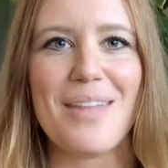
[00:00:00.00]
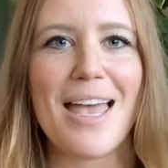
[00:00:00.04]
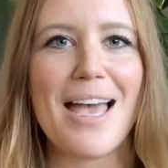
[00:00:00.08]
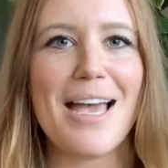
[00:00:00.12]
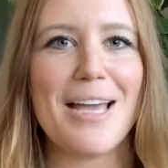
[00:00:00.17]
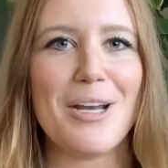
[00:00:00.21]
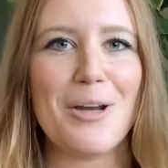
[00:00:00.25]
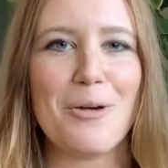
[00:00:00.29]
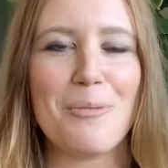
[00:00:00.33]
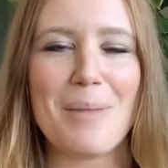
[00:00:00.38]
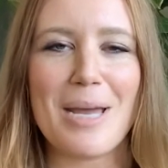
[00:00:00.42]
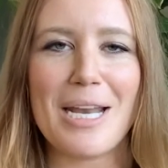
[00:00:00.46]

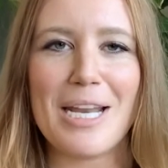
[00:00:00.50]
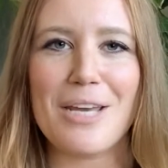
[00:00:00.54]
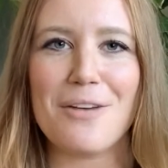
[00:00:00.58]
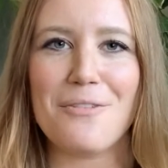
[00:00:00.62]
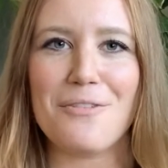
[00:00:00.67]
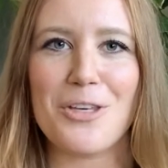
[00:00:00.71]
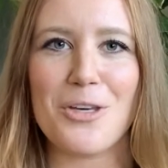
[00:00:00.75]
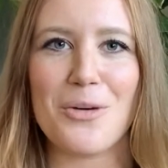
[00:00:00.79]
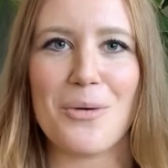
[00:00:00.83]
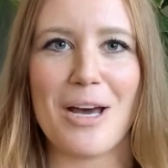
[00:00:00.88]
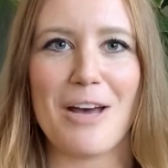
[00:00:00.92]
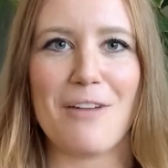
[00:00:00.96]
I know many
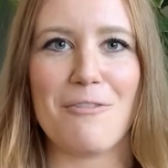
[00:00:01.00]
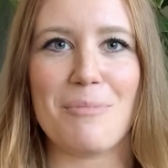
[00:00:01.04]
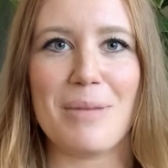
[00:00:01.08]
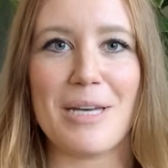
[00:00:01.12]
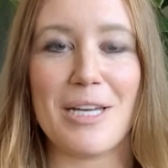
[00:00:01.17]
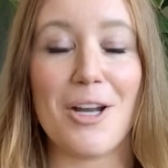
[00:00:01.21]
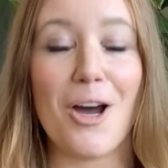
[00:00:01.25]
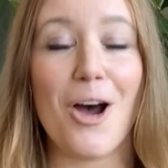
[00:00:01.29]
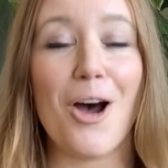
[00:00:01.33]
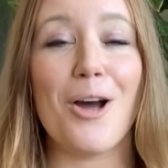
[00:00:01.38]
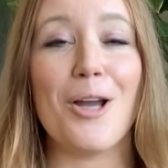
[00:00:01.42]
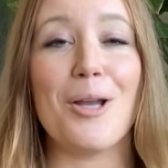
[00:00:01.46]
of you have
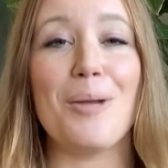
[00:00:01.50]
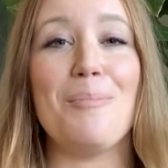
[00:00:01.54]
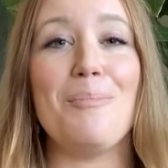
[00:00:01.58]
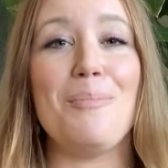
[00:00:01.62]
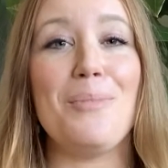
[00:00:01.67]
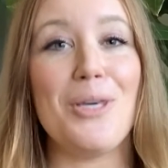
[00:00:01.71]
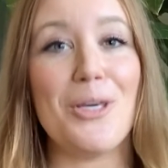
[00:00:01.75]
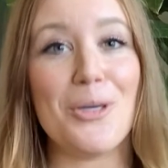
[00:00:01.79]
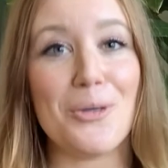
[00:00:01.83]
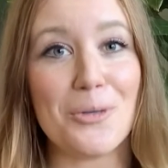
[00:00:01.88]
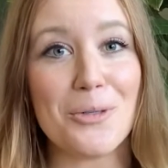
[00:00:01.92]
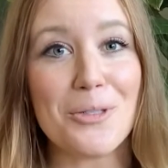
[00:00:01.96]
been on
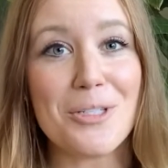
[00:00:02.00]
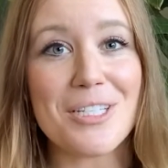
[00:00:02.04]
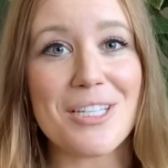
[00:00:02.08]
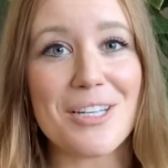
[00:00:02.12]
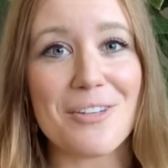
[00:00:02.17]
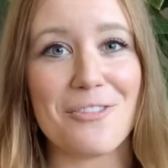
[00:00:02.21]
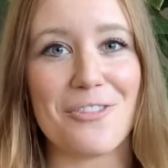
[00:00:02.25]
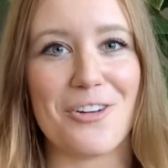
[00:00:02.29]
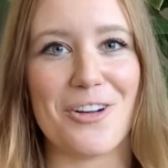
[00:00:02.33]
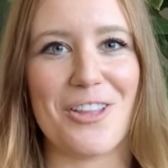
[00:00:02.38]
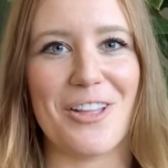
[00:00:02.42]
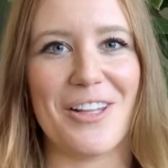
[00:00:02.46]
mute
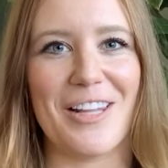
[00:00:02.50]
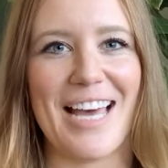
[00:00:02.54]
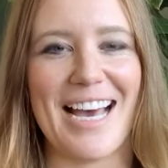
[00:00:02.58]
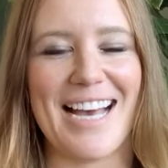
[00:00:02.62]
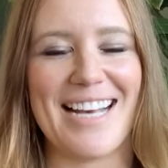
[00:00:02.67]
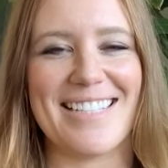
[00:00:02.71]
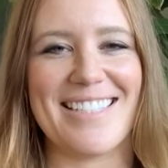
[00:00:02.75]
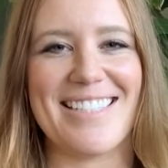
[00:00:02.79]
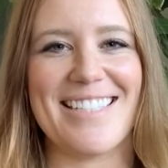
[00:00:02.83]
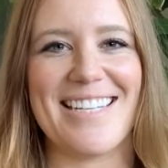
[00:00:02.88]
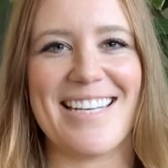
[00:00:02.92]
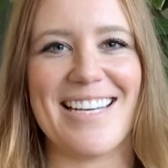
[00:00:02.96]
for the
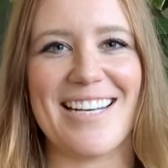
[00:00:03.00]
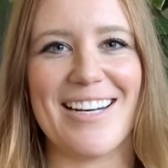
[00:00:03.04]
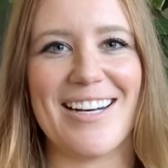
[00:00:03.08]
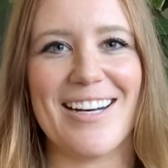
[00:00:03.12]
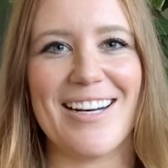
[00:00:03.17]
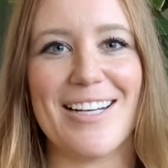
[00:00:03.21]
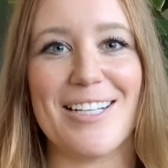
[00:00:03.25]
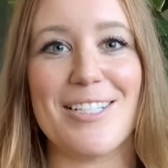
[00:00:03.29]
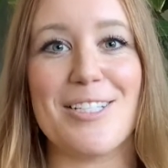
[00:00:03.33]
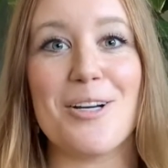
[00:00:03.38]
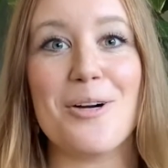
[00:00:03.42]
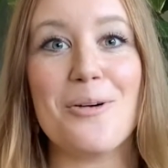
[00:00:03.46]
last
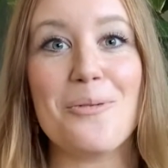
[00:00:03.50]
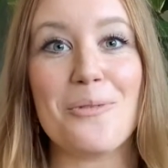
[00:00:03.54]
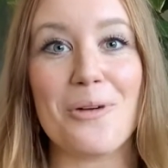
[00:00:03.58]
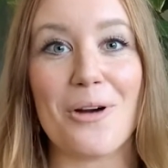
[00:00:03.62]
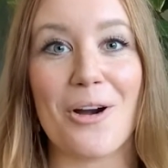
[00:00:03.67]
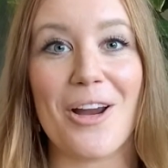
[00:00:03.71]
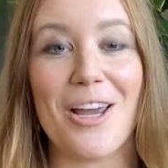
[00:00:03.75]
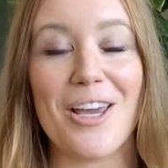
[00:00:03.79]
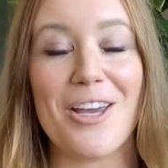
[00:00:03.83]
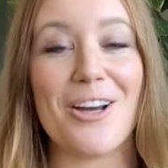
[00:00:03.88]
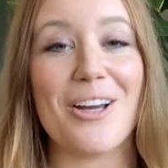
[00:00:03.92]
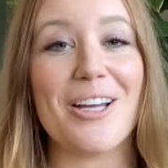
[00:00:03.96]
year, and don't
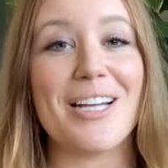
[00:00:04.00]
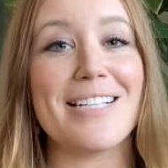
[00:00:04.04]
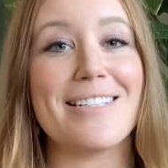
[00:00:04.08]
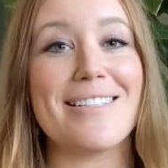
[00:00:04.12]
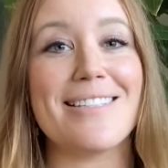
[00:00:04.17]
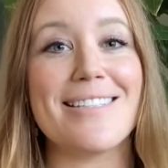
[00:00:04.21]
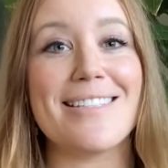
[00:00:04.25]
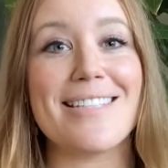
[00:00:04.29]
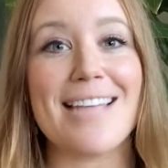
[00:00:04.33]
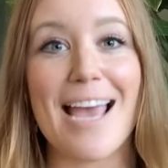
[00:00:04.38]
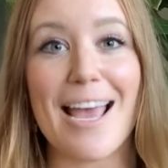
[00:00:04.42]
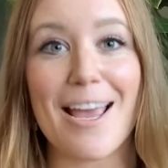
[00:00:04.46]
worry, you're gonna
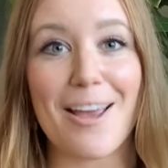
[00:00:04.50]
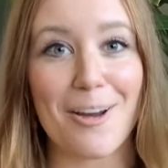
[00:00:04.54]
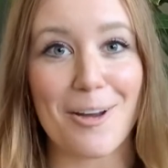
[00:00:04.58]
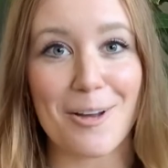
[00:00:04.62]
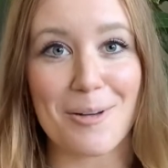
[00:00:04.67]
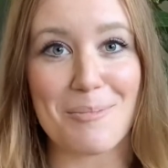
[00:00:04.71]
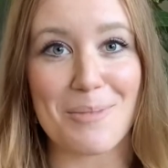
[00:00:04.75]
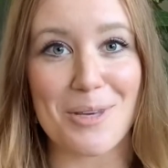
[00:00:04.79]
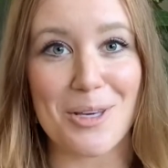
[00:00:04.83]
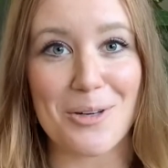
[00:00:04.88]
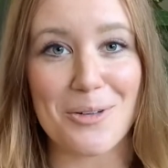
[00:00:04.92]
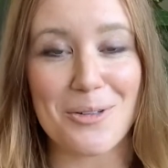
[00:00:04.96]
stay
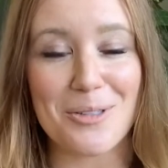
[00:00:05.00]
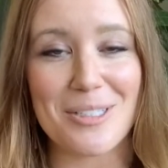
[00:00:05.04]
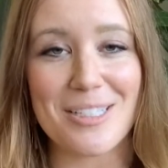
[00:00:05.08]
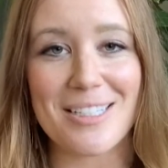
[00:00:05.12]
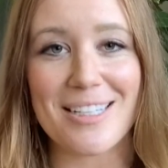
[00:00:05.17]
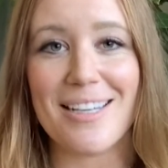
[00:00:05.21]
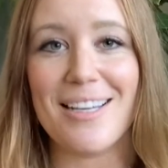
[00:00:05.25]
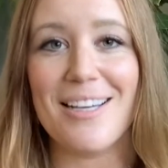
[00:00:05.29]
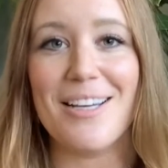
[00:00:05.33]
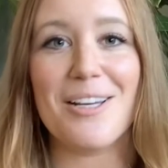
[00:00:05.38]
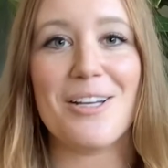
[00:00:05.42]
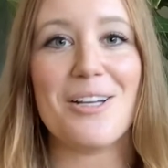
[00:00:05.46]
on mute
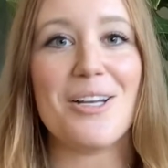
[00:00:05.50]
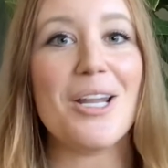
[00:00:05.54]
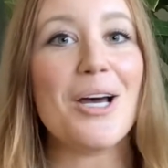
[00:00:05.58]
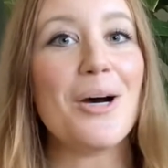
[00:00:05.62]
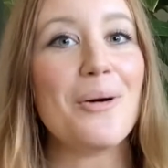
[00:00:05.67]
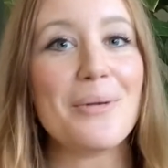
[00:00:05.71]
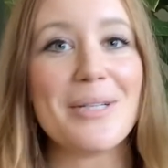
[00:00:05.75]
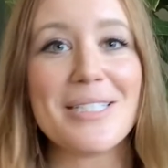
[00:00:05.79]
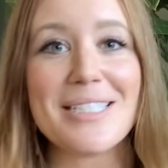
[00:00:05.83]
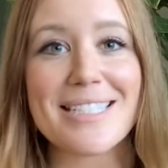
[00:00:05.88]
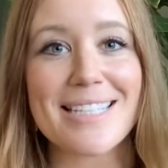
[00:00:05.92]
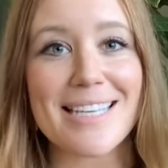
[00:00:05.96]

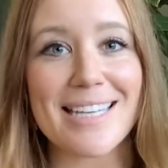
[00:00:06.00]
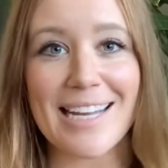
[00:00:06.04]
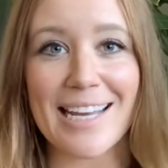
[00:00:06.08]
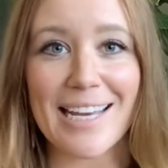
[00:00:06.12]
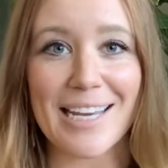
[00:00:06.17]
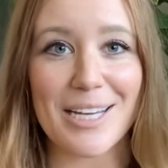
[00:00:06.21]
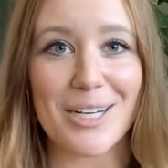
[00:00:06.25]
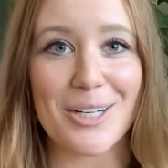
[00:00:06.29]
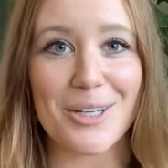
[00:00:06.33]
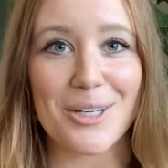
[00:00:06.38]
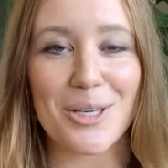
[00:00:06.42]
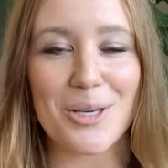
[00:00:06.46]
no one's gonna
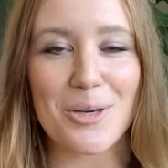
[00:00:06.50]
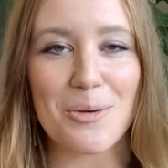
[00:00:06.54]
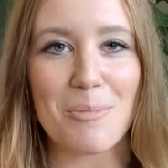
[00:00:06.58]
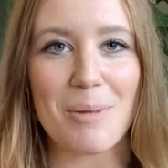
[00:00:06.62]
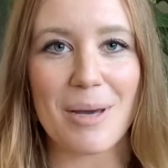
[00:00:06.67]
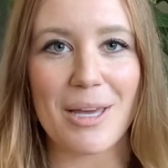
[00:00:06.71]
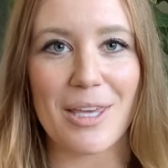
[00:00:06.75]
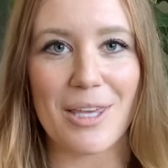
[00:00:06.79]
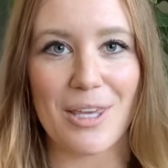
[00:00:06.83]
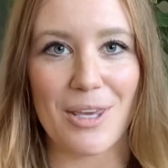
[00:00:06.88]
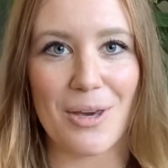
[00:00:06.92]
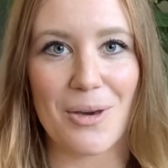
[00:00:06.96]
hear you
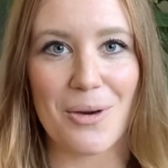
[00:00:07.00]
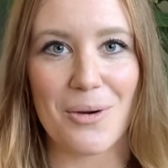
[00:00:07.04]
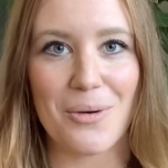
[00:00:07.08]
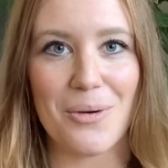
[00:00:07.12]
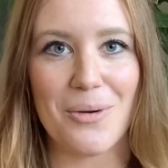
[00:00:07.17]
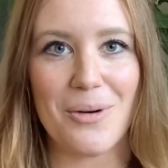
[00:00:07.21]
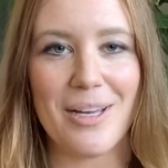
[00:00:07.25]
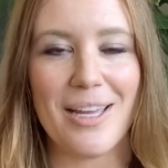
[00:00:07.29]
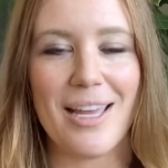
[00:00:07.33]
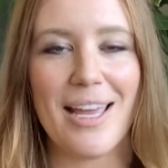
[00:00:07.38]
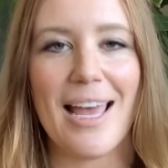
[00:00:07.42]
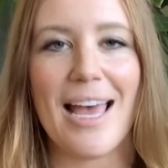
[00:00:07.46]
but
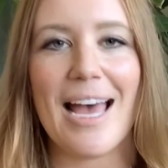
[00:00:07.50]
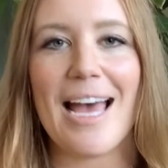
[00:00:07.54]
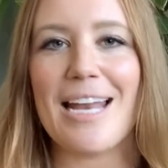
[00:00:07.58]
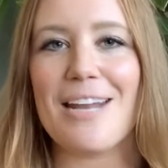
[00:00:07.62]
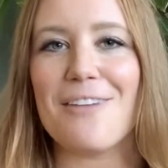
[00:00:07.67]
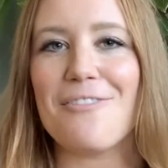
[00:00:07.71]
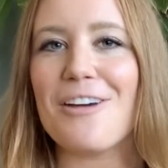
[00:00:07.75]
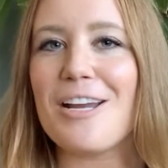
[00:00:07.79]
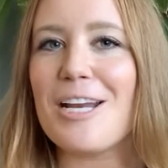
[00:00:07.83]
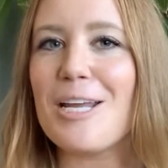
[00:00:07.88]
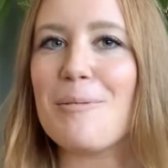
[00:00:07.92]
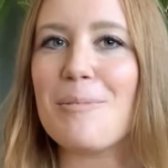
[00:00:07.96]
you. And
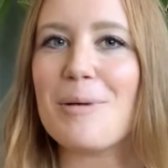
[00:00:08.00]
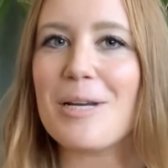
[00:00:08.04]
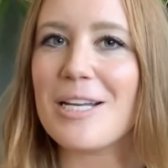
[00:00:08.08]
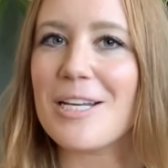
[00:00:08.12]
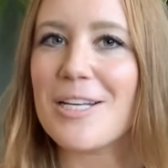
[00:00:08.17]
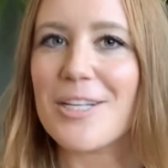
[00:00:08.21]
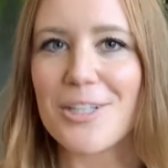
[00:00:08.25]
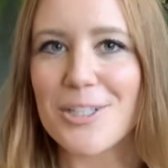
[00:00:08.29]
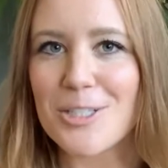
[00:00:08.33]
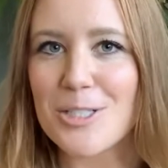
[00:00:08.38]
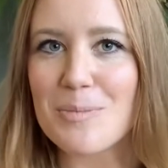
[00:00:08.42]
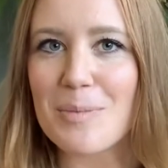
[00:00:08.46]
if anybody
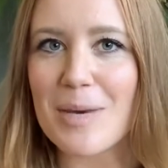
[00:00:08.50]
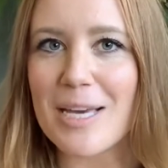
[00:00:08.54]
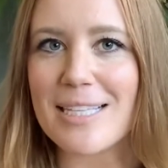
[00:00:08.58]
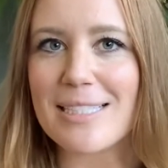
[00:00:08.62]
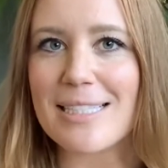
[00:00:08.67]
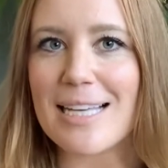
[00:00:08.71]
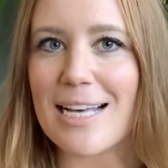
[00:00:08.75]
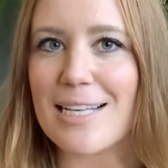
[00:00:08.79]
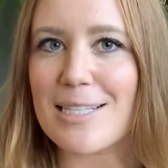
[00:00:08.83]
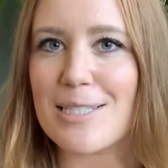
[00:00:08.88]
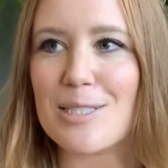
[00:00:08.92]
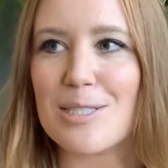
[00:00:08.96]
in your
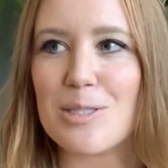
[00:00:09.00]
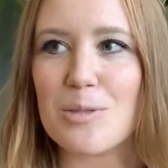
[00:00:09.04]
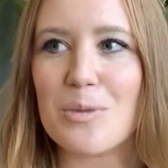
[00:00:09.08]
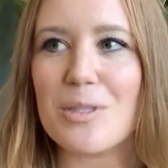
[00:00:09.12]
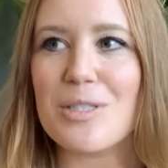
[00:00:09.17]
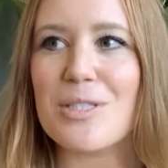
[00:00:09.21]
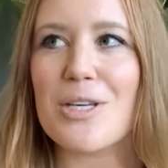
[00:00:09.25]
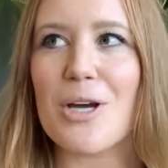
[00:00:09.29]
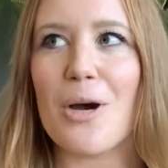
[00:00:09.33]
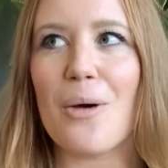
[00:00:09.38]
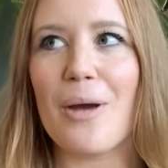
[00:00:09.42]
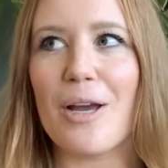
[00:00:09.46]
space asks
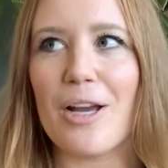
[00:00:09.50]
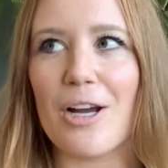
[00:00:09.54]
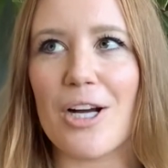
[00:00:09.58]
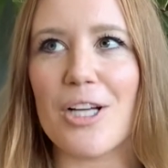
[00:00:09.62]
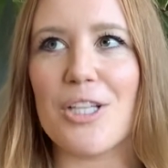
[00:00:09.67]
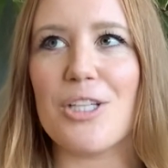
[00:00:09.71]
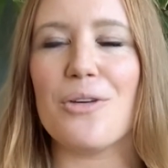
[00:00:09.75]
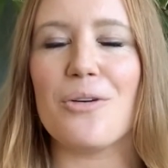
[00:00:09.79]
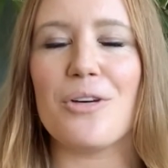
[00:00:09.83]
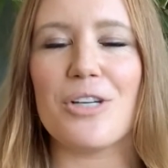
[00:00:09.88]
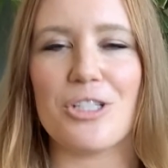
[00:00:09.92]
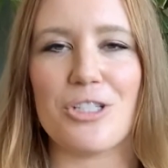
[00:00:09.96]
what's going
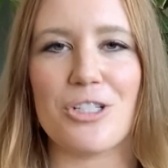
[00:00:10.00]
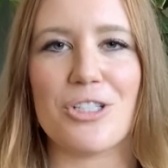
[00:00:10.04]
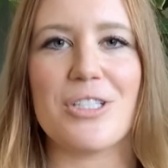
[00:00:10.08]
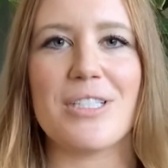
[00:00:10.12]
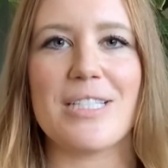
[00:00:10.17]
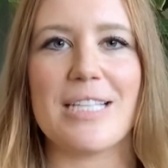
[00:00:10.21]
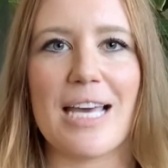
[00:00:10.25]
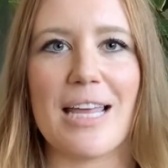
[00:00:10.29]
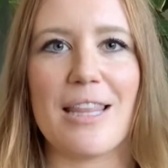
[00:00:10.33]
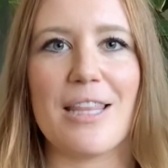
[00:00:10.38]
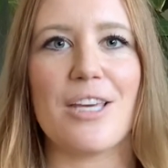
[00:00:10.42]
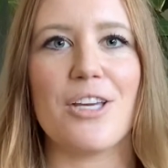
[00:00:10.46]
on, you can
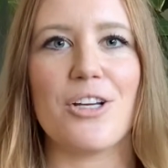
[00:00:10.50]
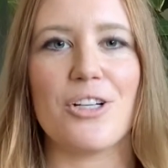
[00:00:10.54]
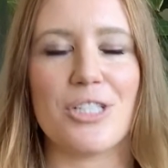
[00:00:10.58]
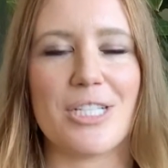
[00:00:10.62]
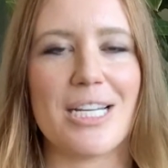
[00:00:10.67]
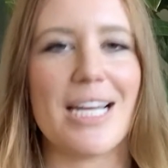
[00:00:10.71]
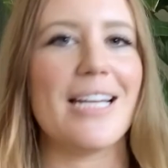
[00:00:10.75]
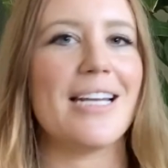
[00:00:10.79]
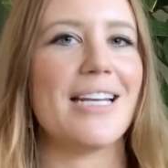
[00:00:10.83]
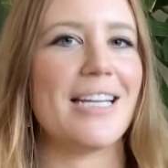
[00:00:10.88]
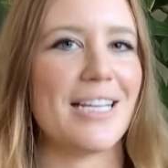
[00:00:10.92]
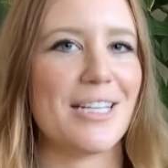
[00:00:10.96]
just say that you're
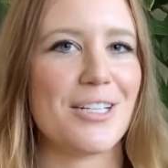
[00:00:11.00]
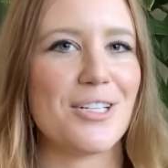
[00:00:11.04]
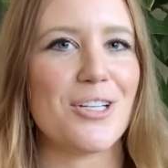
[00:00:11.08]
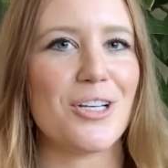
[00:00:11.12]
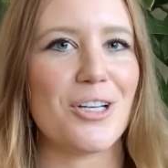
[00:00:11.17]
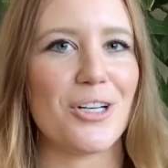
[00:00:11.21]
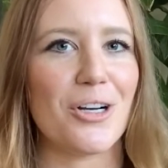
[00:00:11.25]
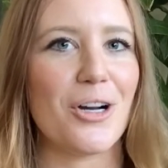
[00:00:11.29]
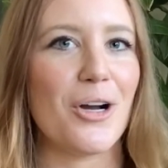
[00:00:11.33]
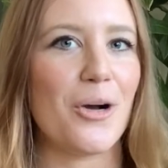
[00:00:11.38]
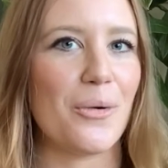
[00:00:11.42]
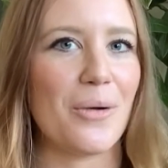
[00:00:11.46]
tending to
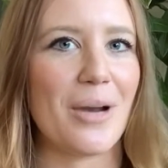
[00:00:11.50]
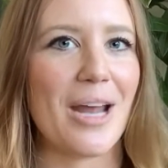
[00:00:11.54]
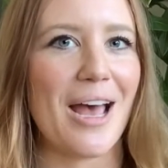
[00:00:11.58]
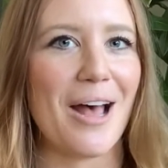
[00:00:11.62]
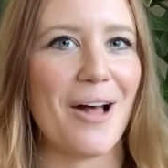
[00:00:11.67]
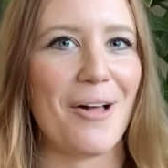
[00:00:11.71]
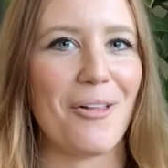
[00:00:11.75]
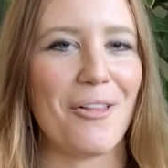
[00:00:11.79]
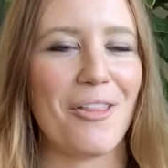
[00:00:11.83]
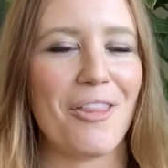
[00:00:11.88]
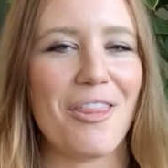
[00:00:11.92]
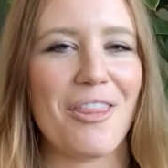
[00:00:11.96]
your own
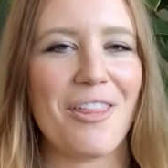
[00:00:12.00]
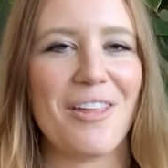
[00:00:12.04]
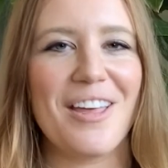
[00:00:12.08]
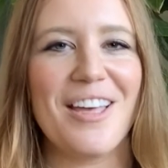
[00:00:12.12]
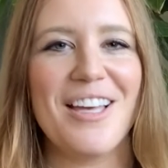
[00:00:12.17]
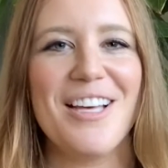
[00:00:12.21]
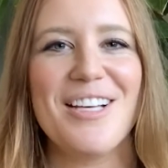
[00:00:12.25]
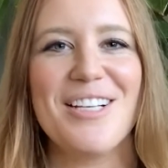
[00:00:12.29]
health.